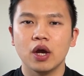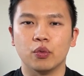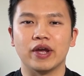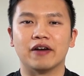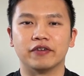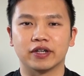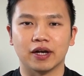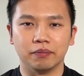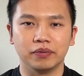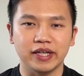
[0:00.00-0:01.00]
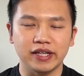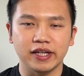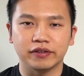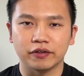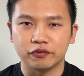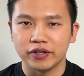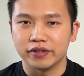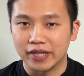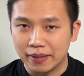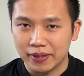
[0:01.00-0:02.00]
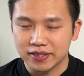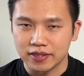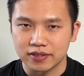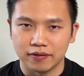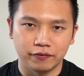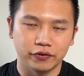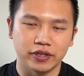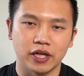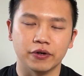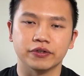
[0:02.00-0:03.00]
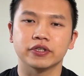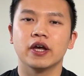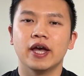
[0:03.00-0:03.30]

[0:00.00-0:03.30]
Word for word: We have a completely different naming system for the years.